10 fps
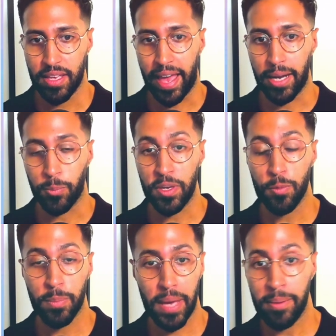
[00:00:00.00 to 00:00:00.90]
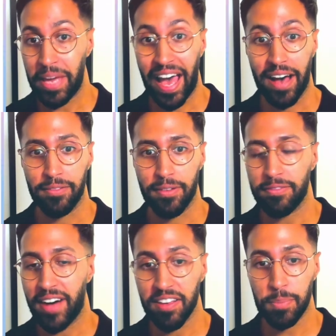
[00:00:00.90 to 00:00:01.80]
and we maybe have
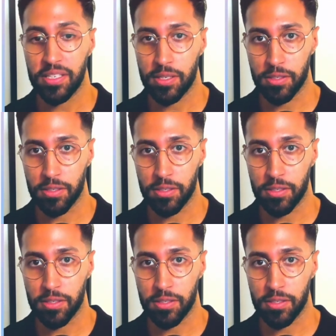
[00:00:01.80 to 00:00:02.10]
5 pieces